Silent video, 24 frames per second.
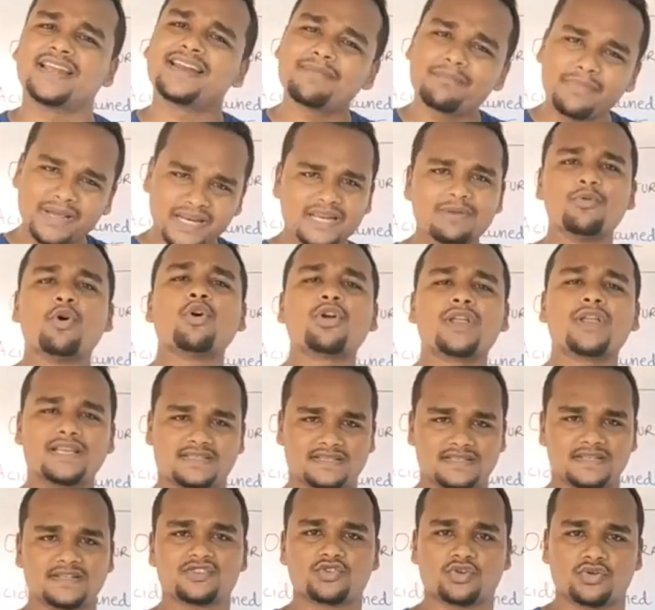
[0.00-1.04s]
There are many more
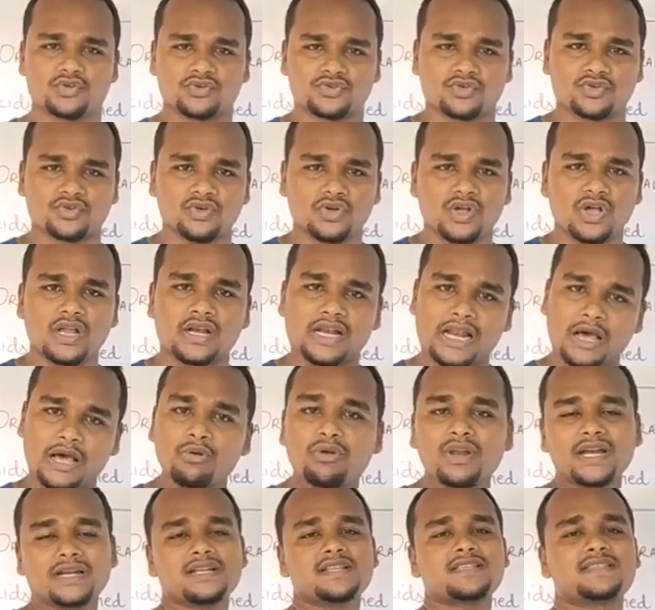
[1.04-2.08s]
acids also. Now
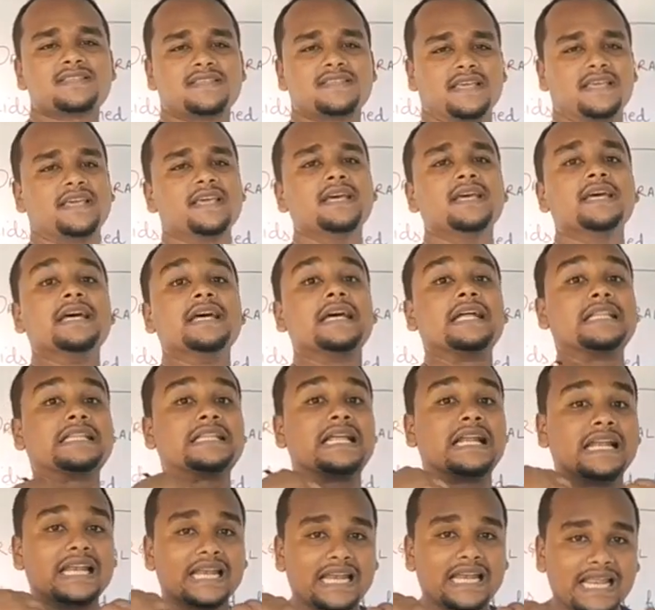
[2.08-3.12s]
let us see
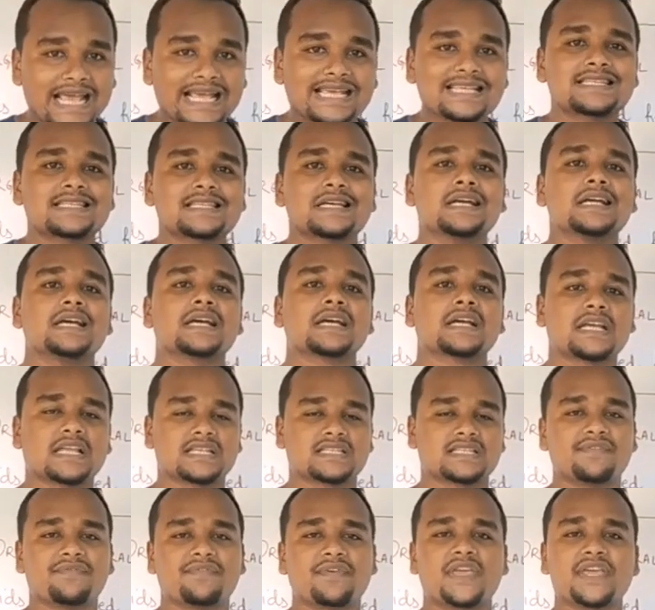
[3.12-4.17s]
the next
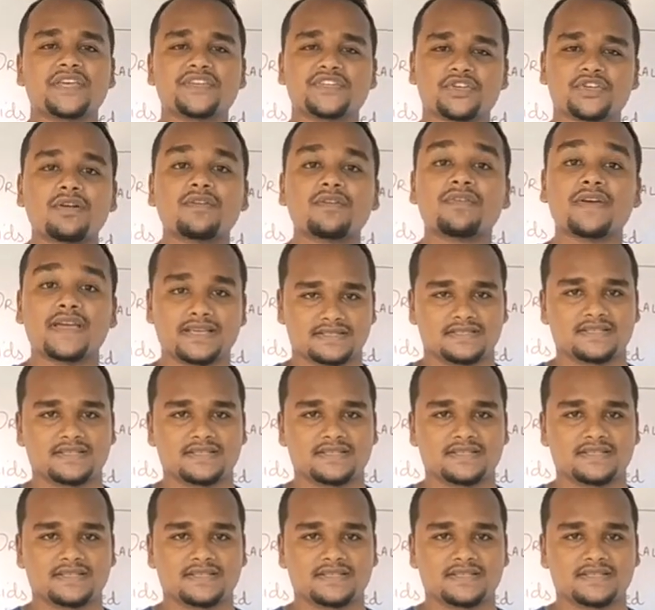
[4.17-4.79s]
classification of